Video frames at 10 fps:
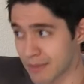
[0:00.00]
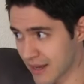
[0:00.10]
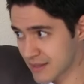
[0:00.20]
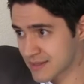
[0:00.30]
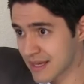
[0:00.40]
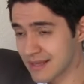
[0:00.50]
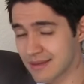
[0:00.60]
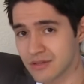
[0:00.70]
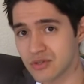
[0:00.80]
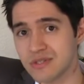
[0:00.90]
banks
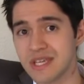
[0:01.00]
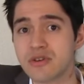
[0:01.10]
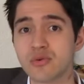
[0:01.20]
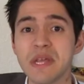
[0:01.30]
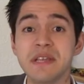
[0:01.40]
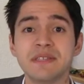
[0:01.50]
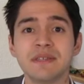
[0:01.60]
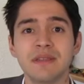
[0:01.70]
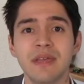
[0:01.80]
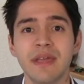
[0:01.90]
tend to
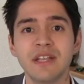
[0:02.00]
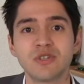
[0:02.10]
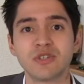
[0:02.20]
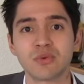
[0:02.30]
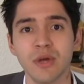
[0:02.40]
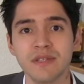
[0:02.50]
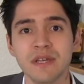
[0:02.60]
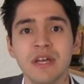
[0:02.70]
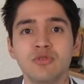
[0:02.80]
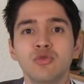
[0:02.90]
decrease the interest
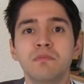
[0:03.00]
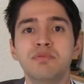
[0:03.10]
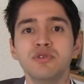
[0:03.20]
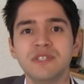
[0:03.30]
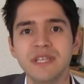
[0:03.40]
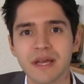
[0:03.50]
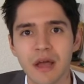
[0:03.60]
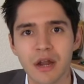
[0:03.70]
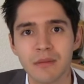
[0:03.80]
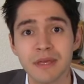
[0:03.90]
rate to boost the
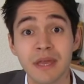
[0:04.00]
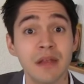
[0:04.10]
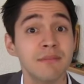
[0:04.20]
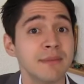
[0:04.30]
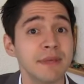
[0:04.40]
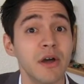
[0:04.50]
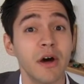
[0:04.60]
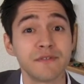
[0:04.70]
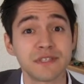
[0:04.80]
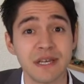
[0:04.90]
economy and maybe
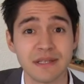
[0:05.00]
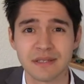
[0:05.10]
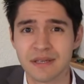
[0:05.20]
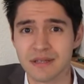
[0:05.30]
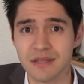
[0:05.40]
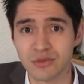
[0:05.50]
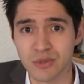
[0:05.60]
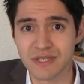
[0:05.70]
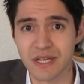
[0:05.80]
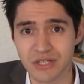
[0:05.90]
offset this
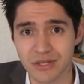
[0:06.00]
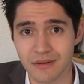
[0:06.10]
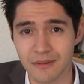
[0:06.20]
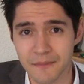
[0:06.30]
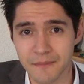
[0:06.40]
recession.